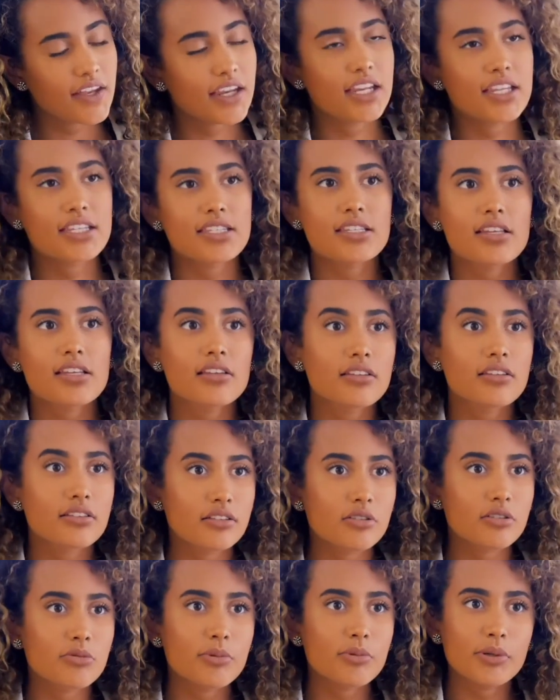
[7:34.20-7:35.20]
I have any,
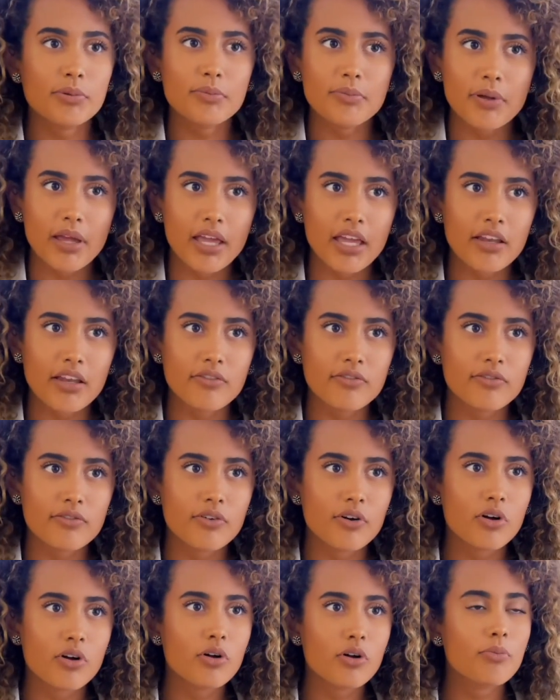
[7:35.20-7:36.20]
any, any question
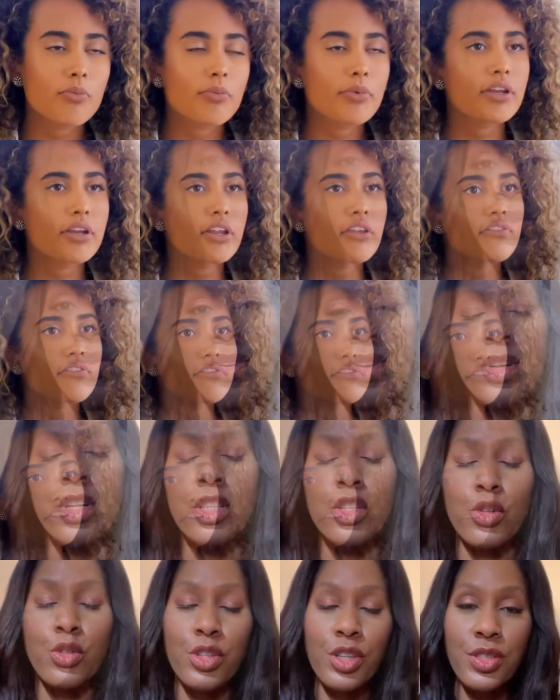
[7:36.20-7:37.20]
about allergies or
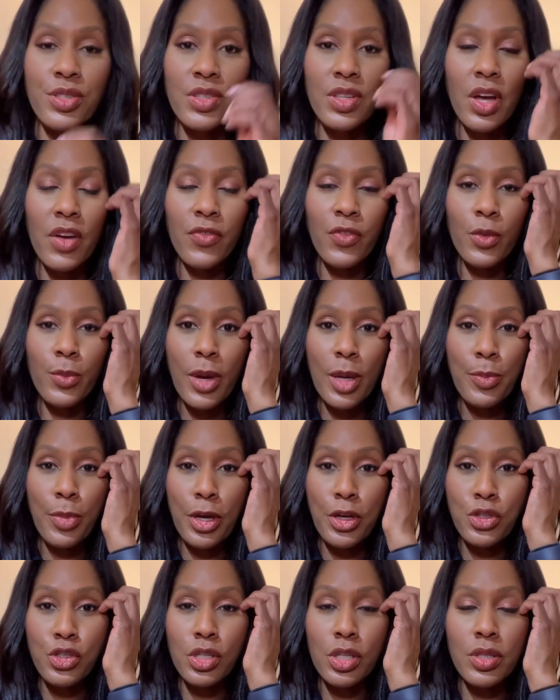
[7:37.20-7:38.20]
allergic stuff for my
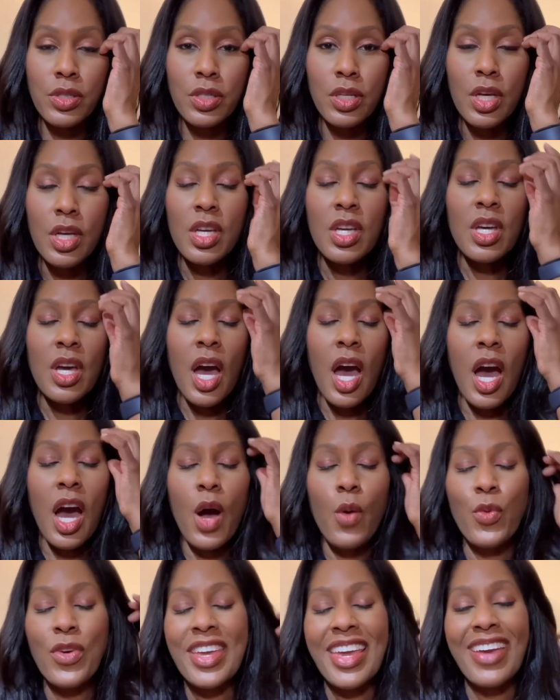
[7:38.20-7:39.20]
patients,
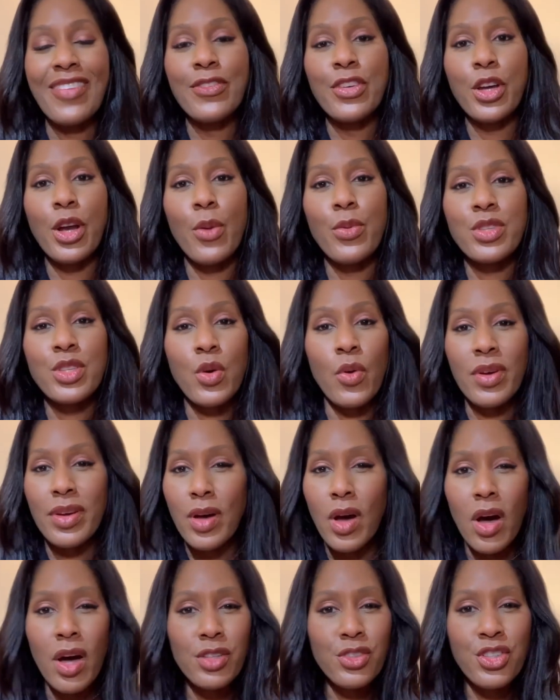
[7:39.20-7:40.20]
uh, we can't figure out what's going
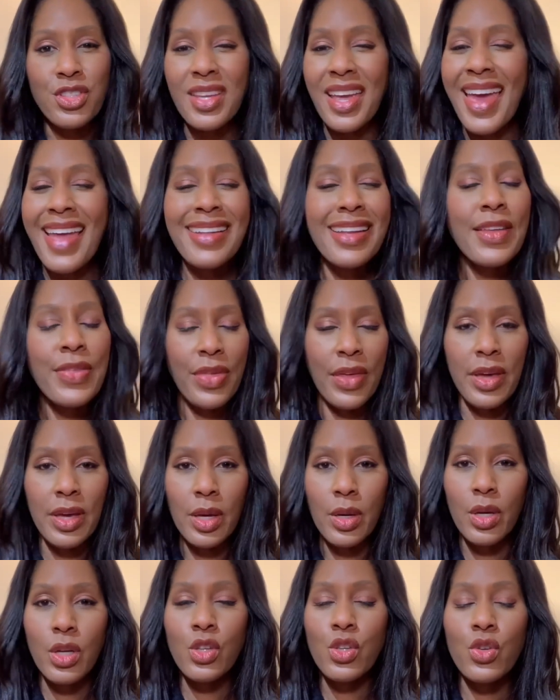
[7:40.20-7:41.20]
on, just
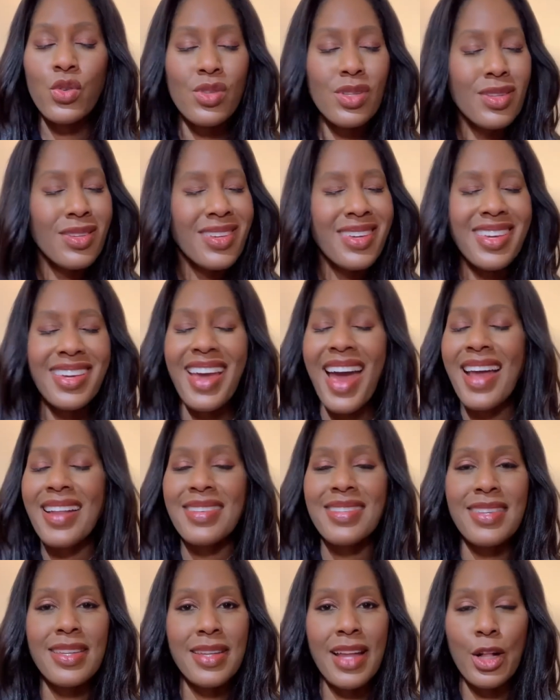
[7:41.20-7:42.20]
anything. You, you gotta
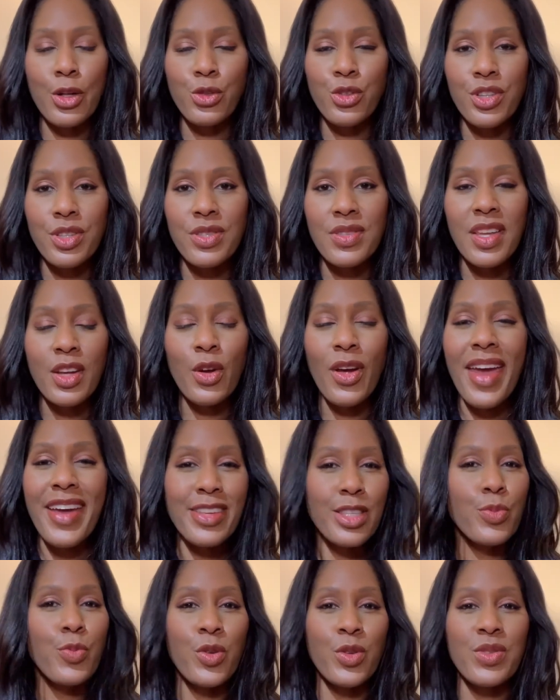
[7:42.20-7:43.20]
see an allergist. They are
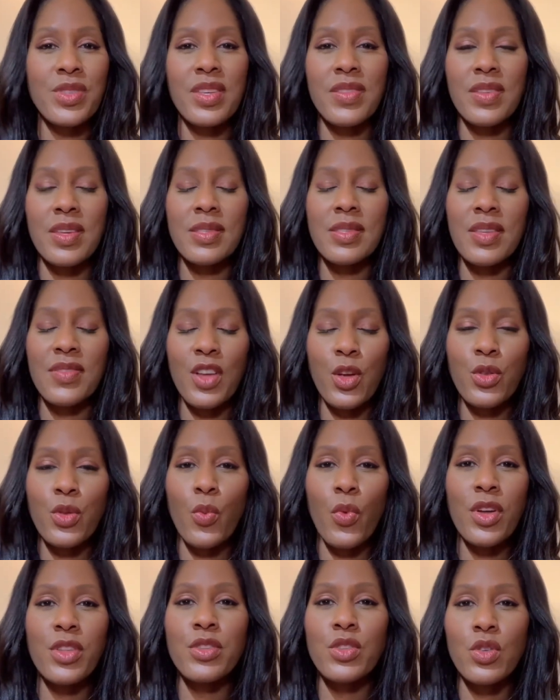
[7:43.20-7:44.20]
experts in this. They're the
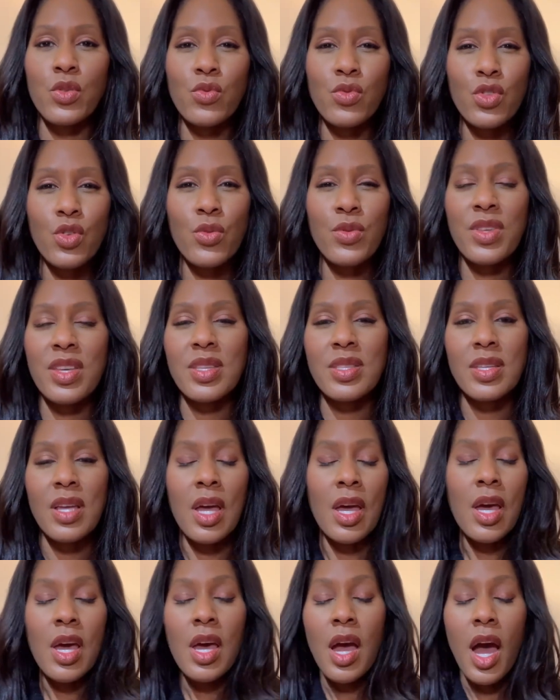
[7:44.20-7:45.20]
ones who do this
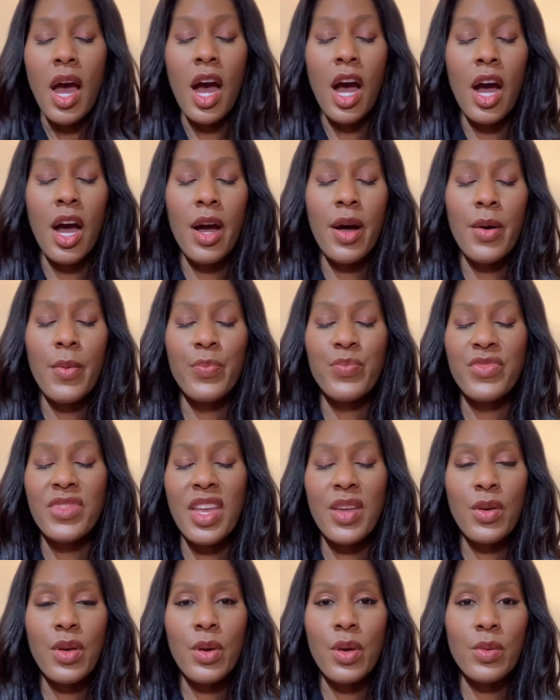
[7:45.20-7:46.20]

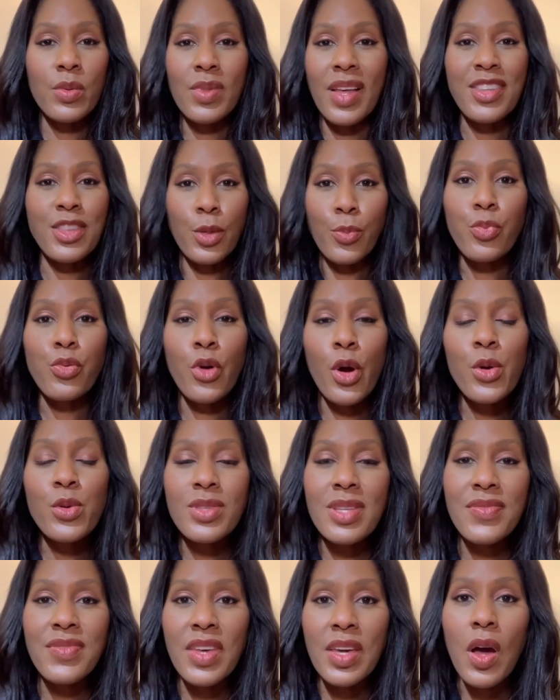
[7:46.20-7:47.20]
um, like the pros
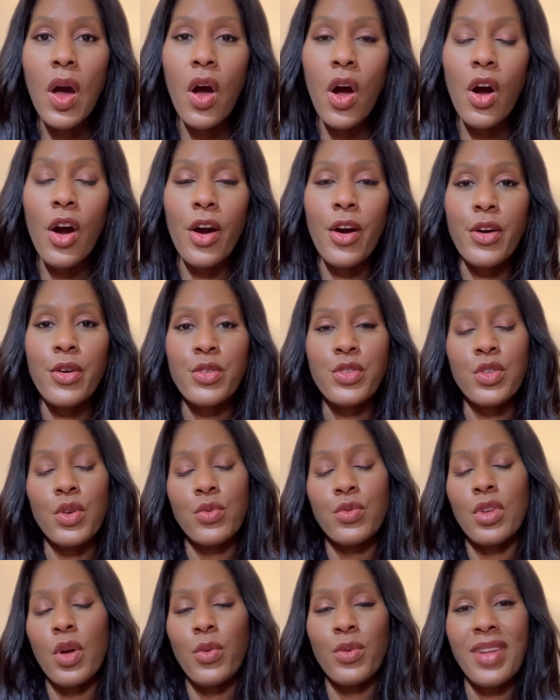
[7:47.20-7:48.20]
that they are. So
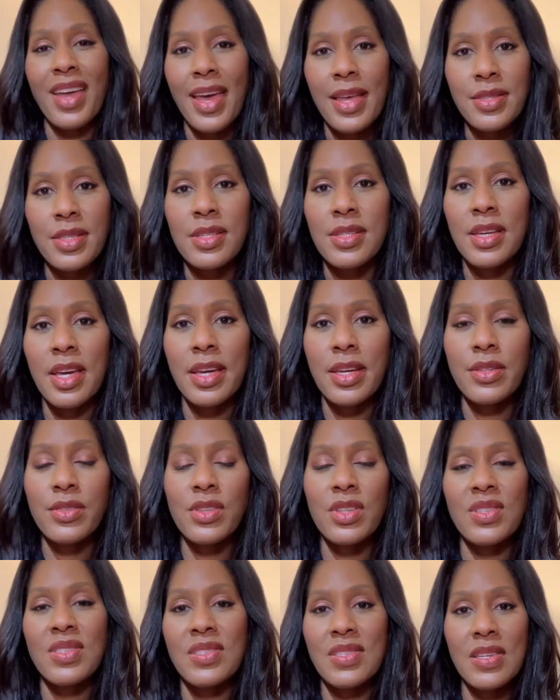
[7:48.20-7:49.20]
don't hesitate
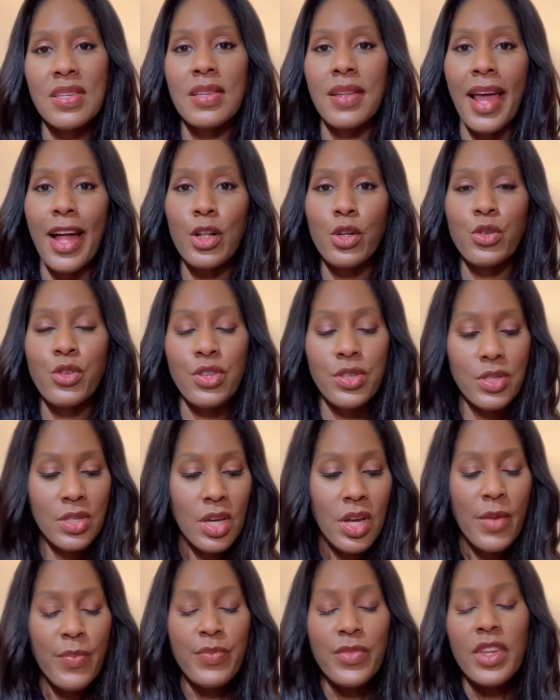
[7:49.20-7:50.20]
to see an allergist.
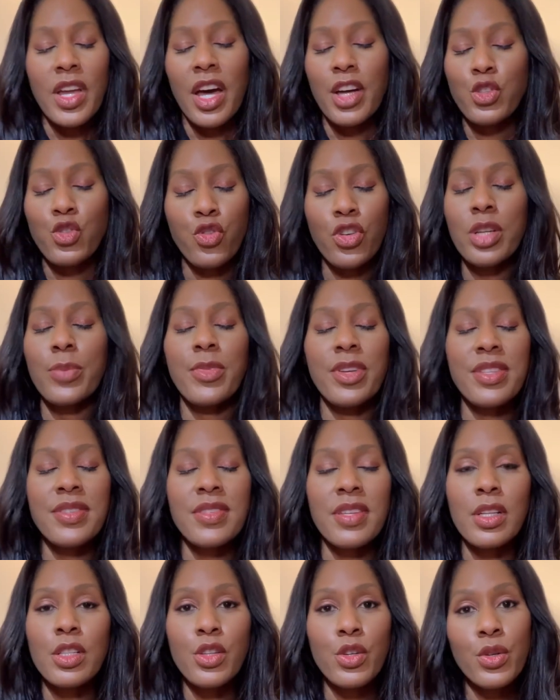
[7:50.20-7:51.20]
Uh,
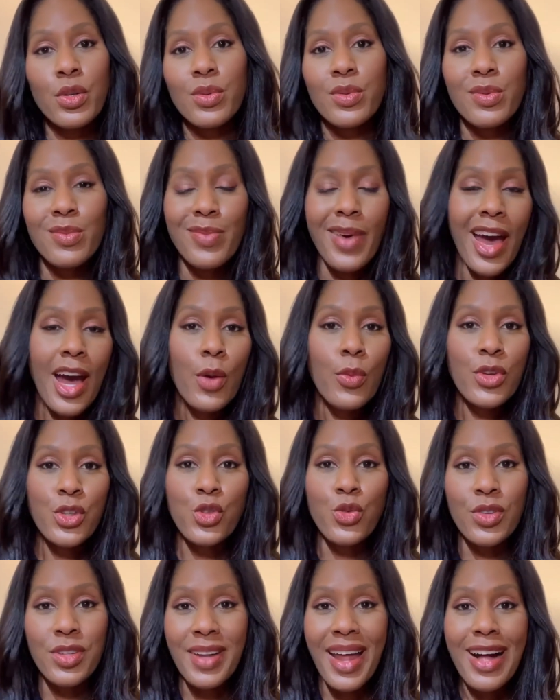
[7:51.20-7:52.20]
treatments include how we
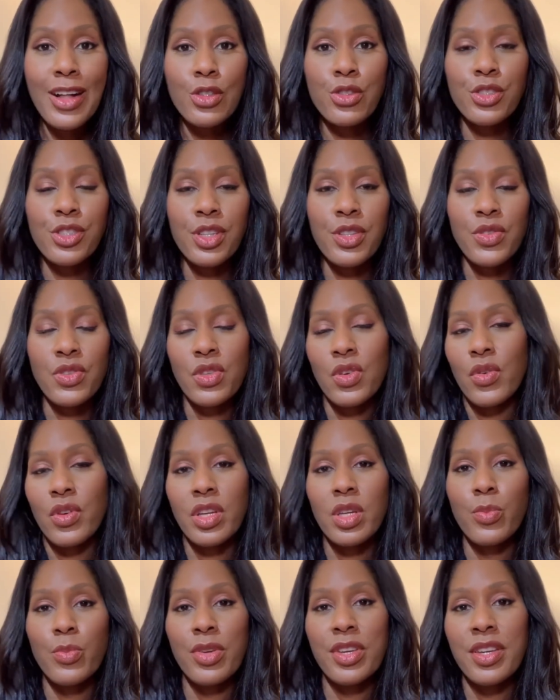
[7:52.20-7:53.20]
treat allergies. So it
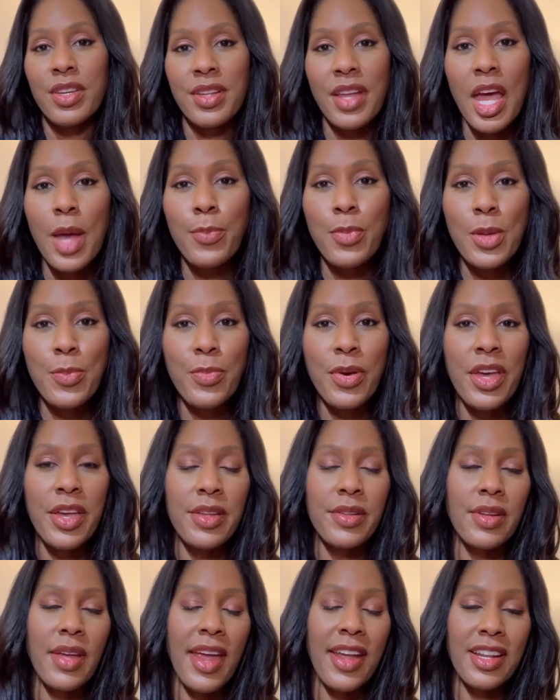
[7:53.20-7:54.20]
can be an
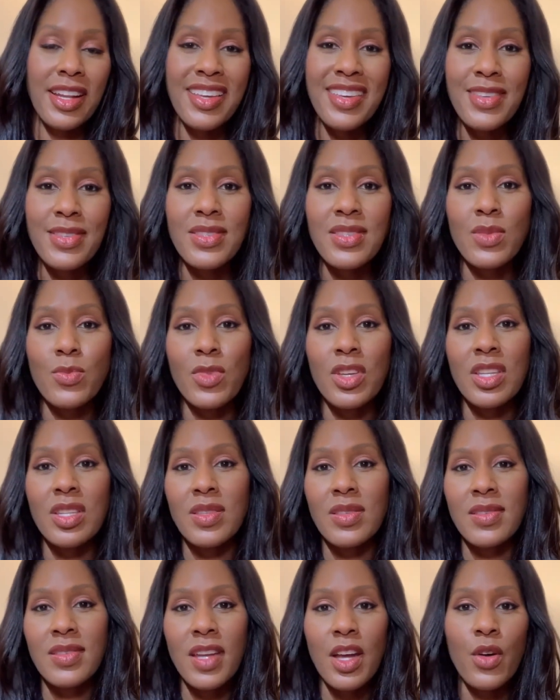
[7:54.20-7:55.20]
EpiPen, antihistamine,
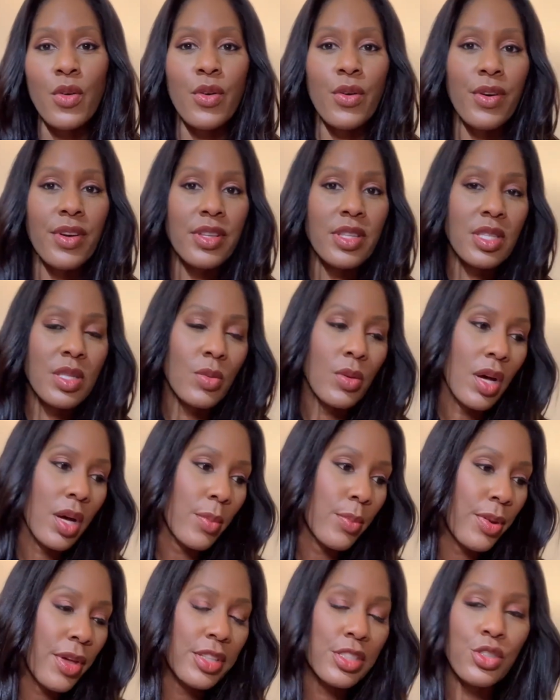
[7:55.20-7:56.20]
steroids, uh,
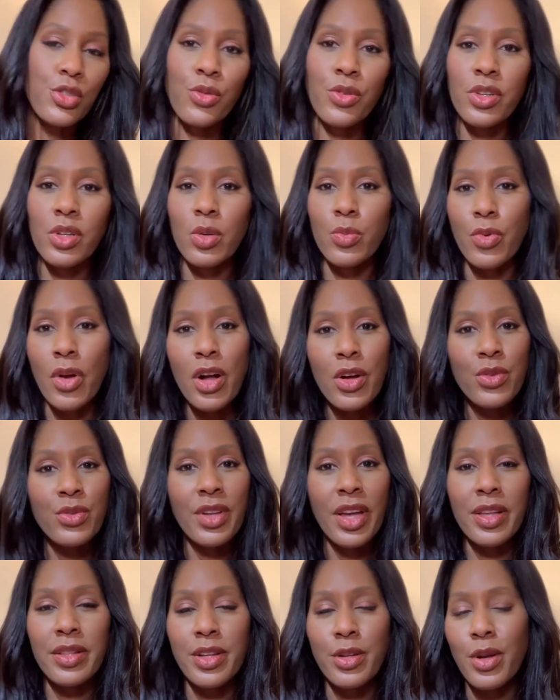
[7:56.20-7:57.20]
Benadryl,
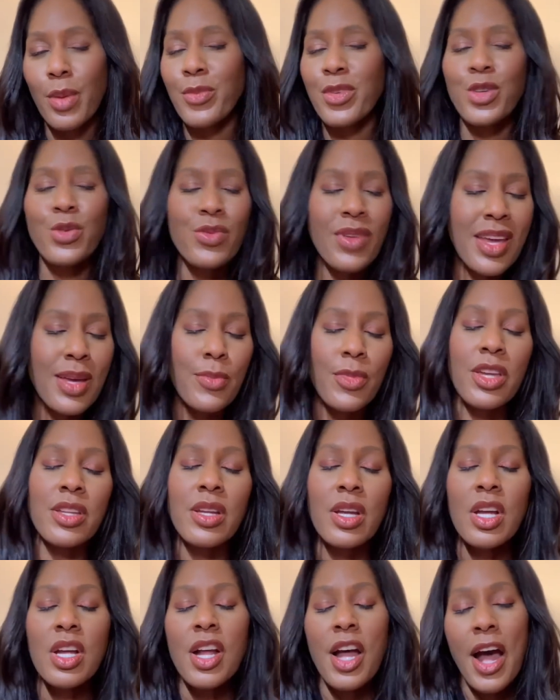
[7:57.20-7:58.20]
bronchodilator, I mean, you name it.
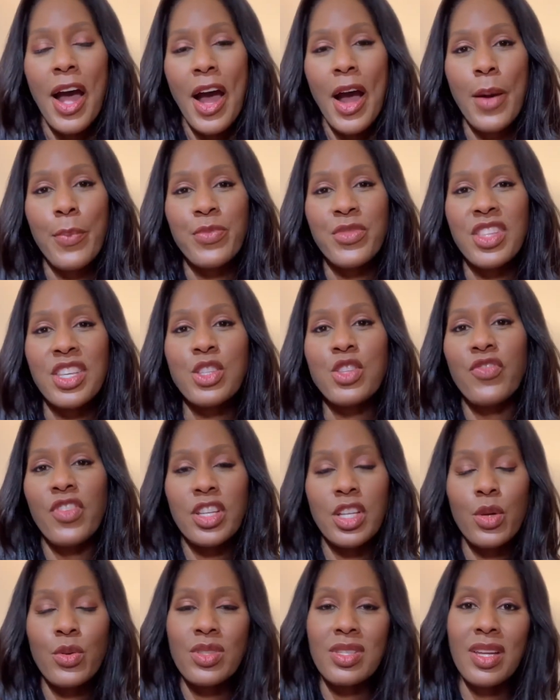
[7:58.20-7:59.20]
Um, this
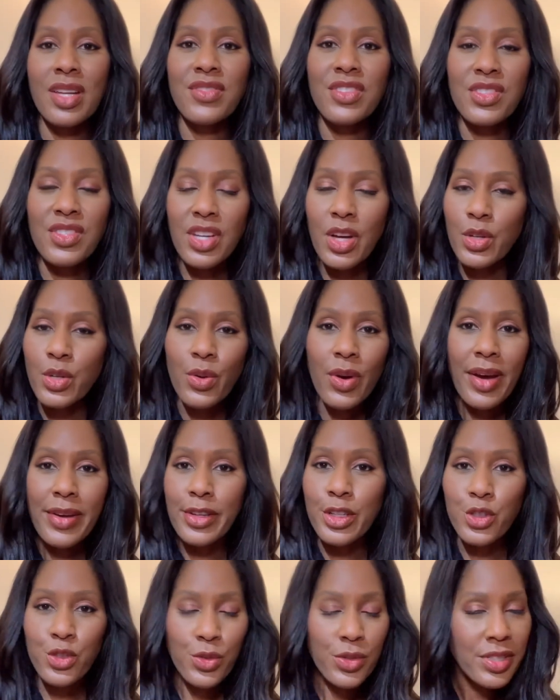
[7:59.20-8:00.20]
video is not to tell you how
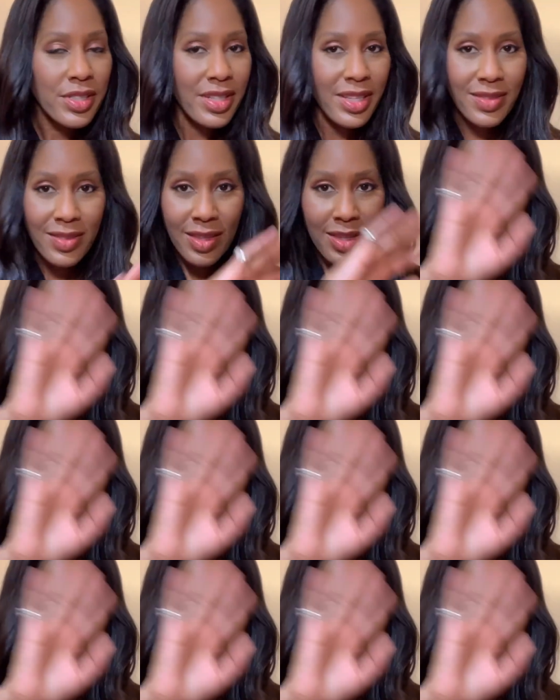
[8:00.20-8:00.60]
to treat it.